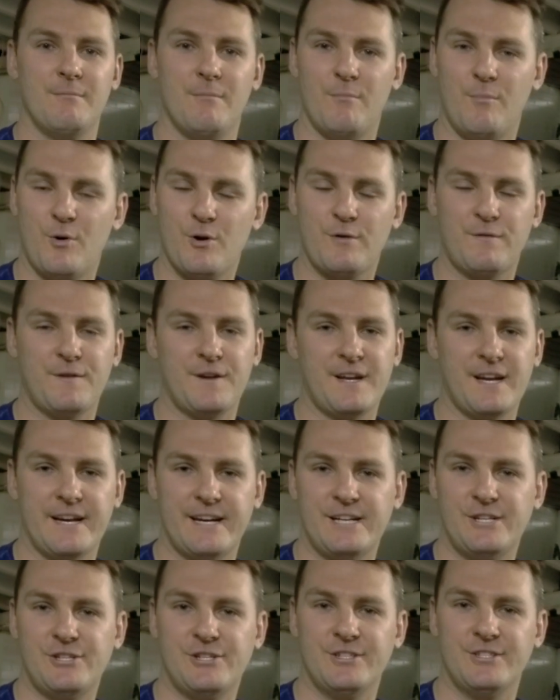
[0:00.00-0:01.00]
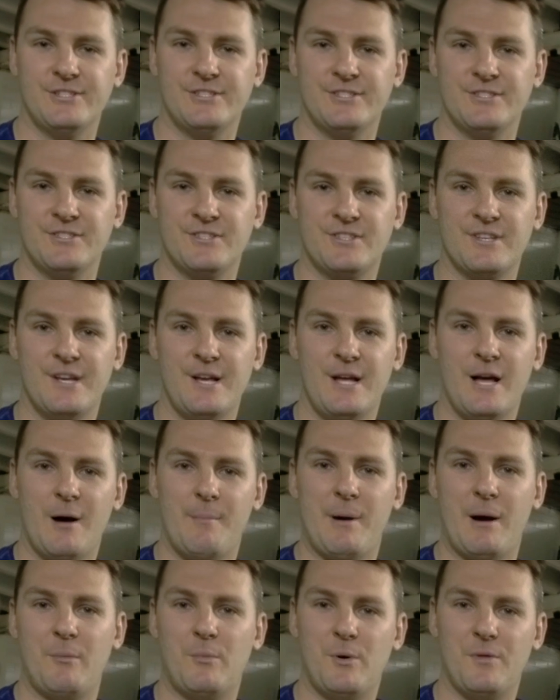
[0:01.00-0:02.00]
modifications
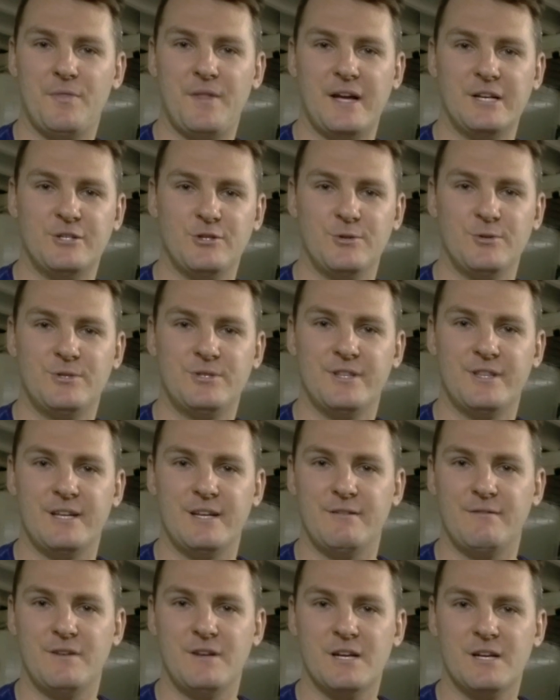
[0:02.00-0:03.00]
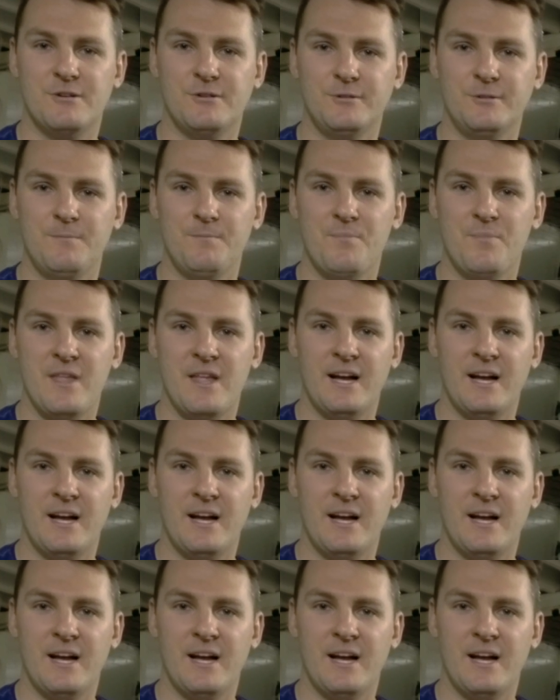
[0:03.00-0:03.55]
about what they do to their vehicle,